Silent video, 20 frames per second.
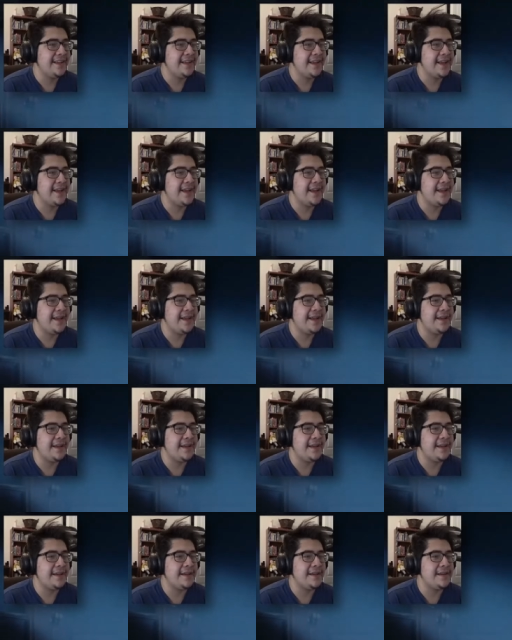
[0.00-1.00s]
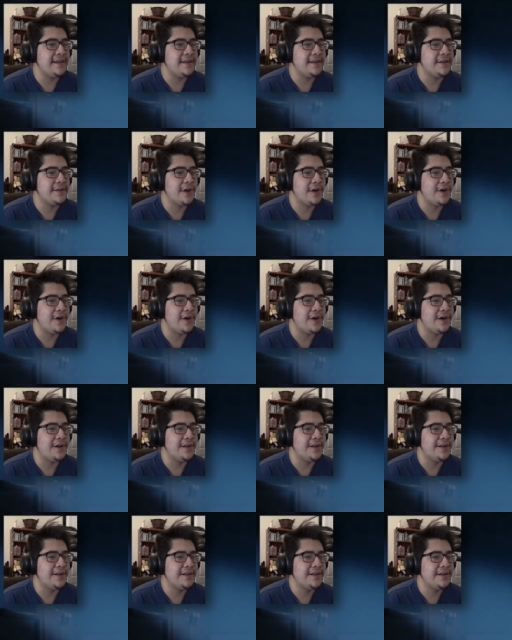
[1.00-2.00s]
Hey,
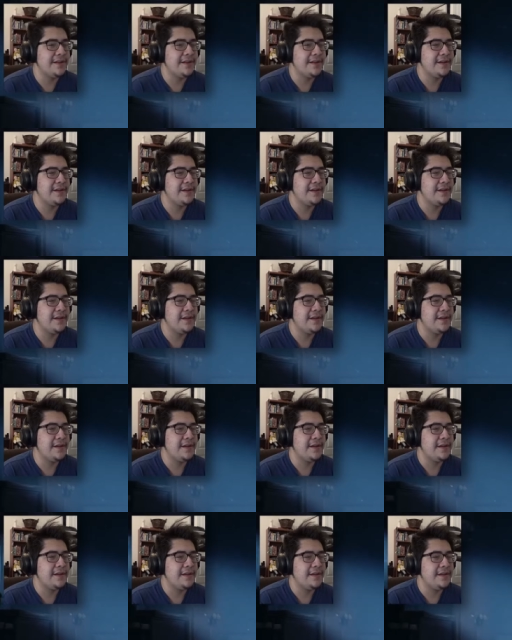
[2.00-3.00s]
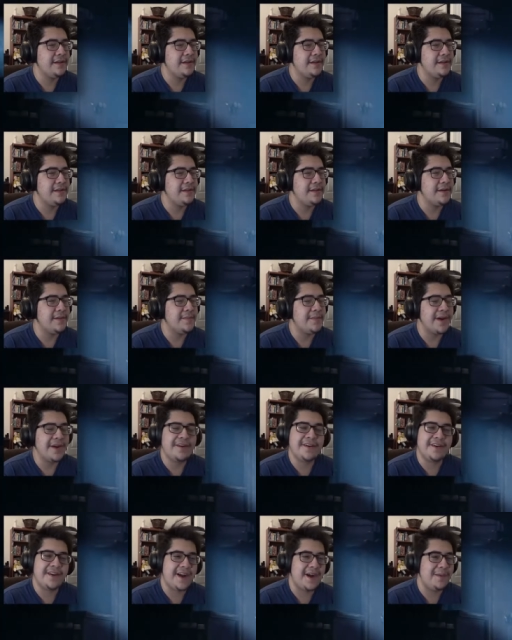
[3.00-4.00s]
doll. You
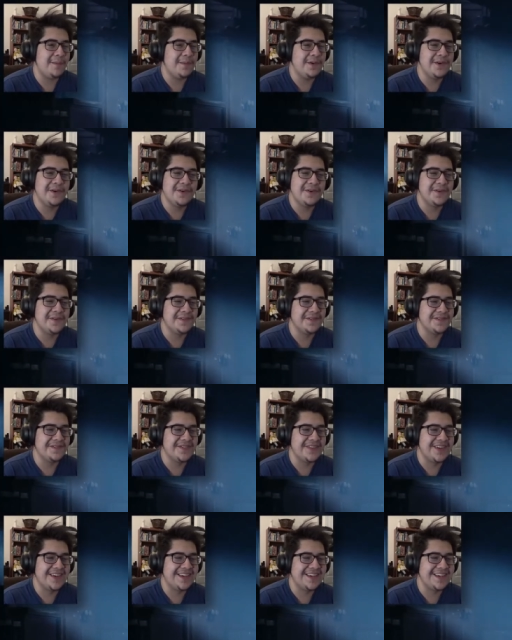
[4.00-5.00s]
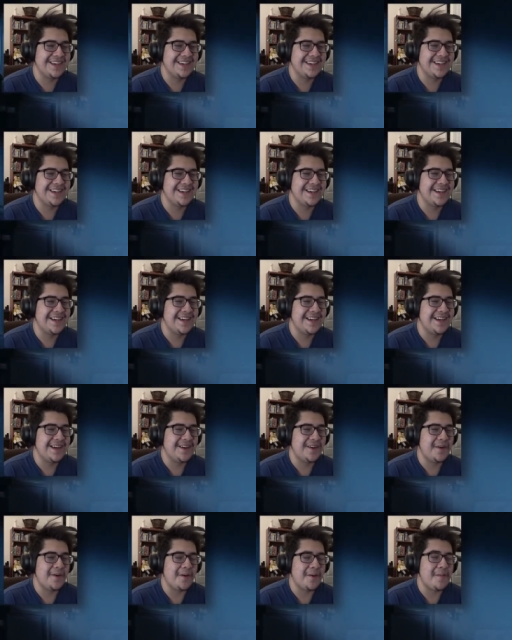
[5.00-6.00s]
better not move,
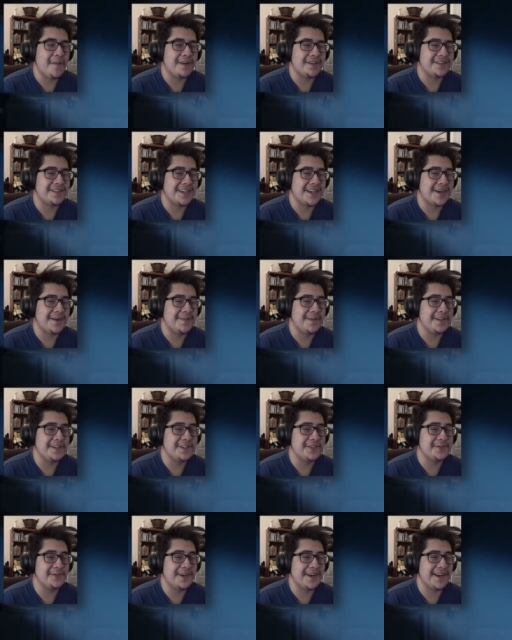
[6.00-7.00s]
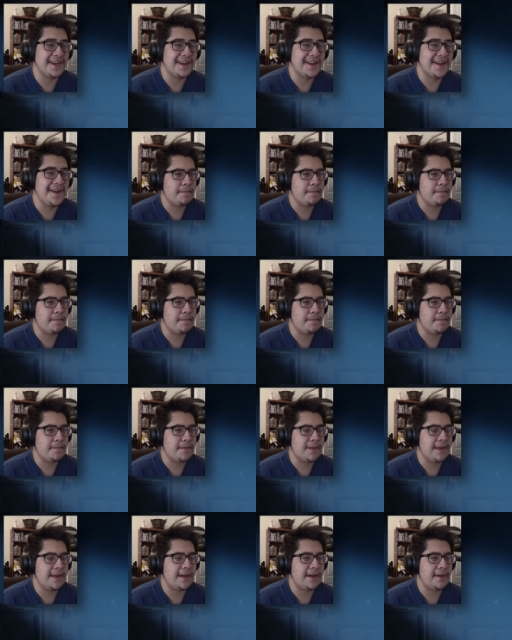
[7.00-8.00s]
or I'm about to come in swinging.
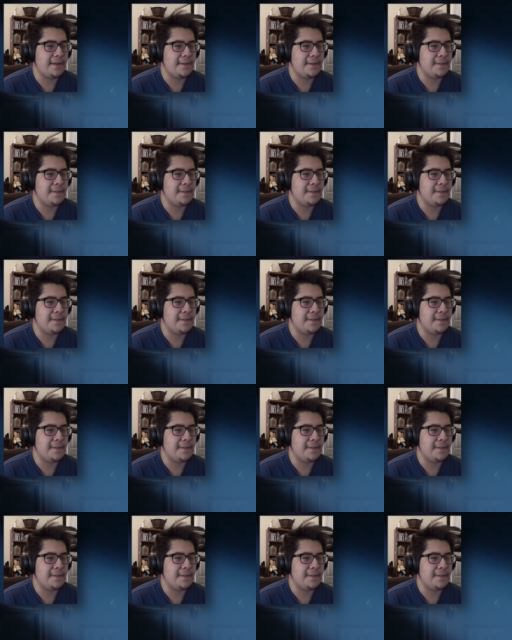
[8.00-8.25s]
Okay.